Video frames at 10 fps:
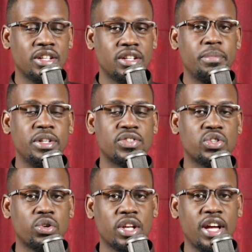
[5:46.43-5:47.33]
that means
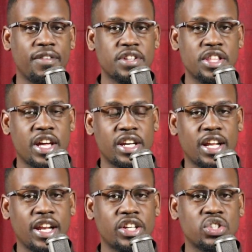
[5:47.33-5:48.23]
shortly after their
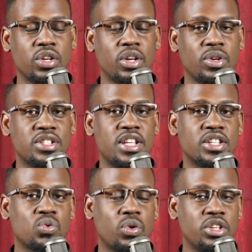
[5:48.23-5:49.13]
re-election and once they are
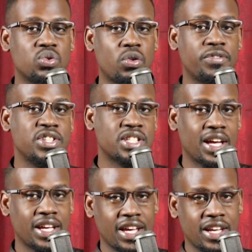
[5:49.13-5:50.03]
sworn into office
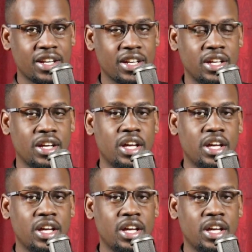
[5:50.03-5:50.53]
again,